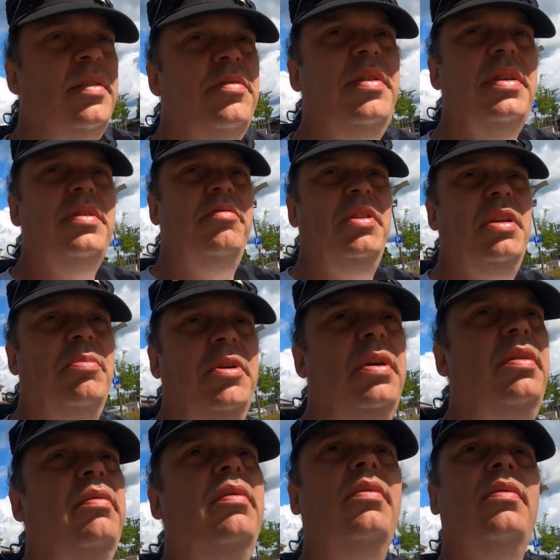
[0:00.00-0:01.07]
Tried to read a
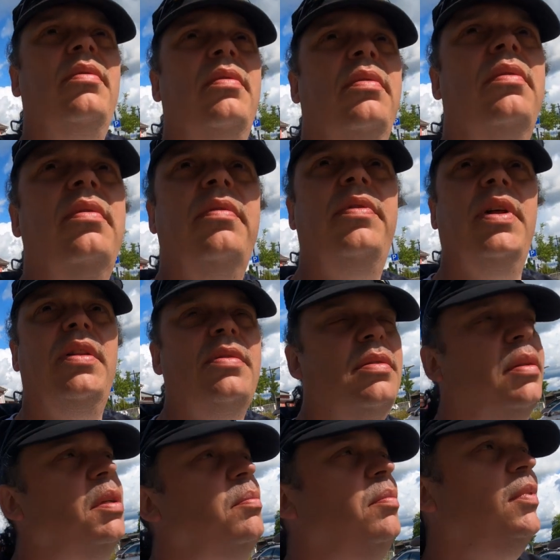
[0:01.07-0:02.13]
book and fell
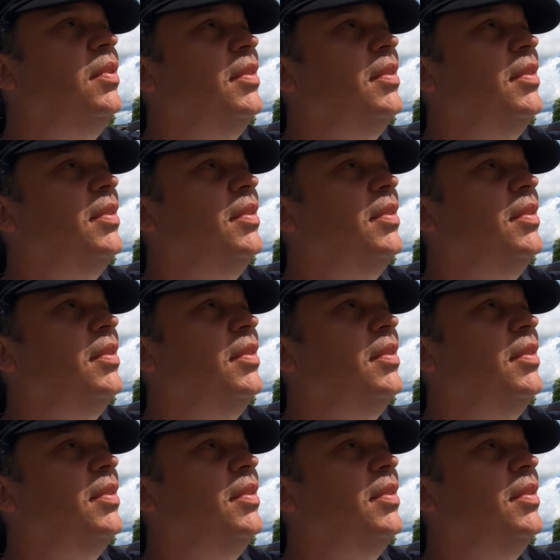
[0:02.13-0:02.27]
asleep.